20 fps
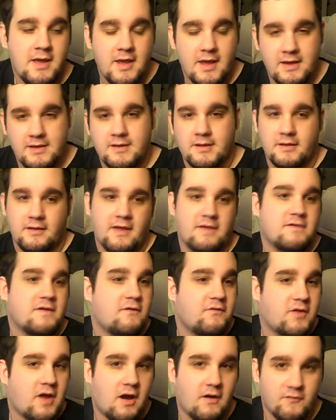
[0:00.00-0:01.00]
until, as
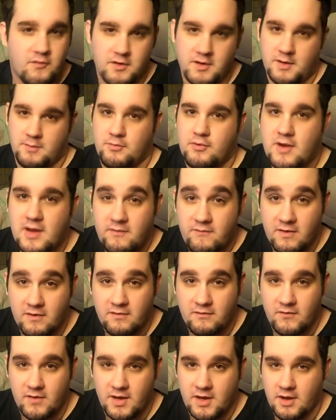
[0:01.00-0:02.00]
I've covered in a
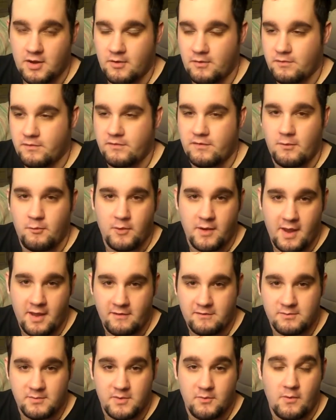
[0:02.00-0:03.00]
previous video, someone
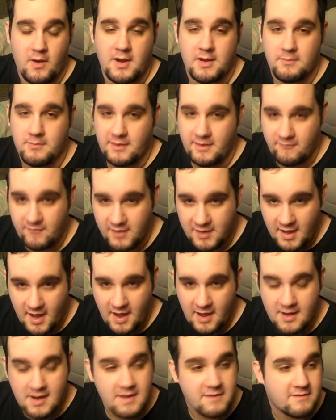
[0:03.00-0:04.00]
asked me, why do you believe in
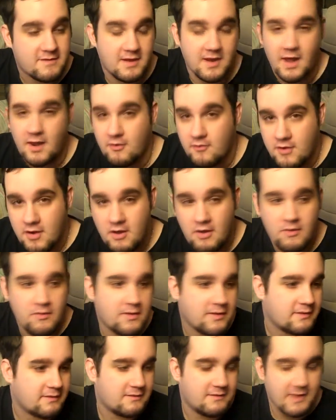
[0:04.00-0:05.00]
God? And I said, I don't know,
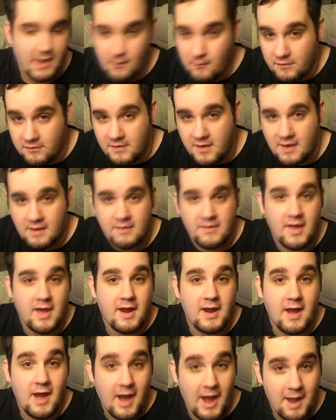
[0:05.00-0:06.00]
and that was the end of
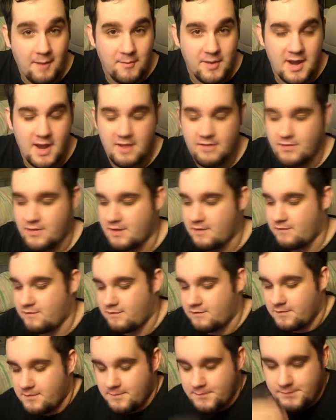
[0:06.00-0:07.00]
that. I'm an atheist.